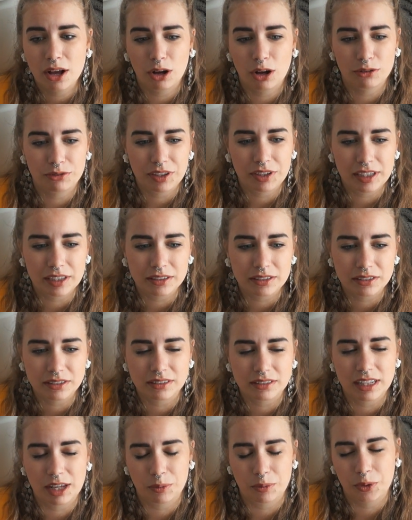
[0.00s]
of
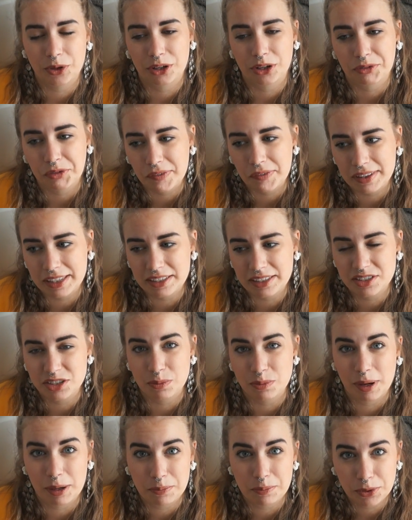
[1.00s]
heels that were equivalent
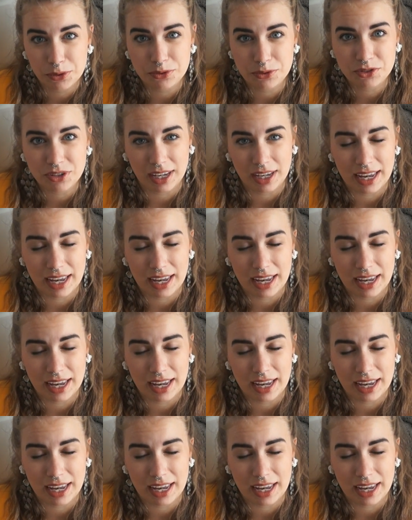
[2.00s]
to my boots.